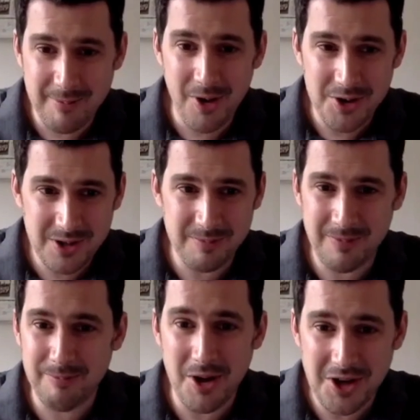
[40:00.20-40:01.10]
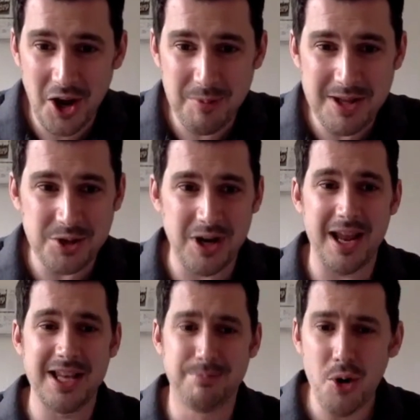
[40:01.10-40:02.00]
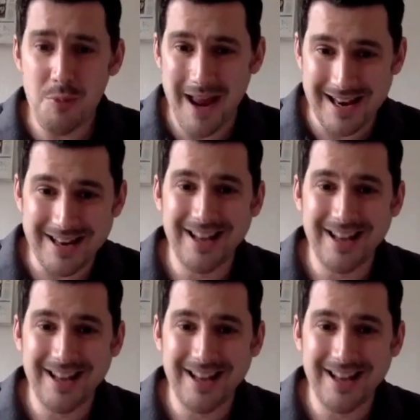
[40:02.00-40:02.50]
and motorhome is booming.